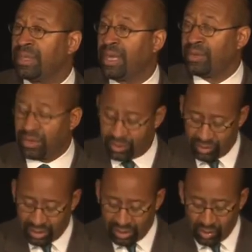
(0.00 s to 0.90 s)
Howard
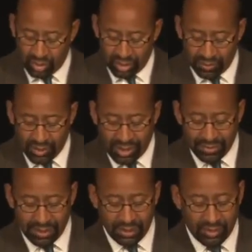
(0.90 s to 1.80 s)
Newkrug and the Water
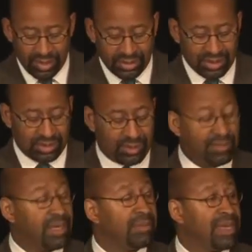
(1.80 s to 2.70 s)
Department and a great team to
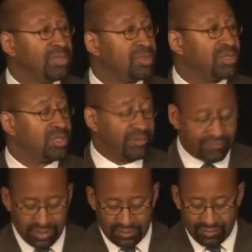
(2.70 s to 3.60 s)
make a major
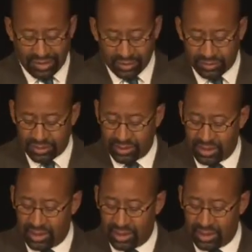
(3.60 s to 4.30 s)
shift in investment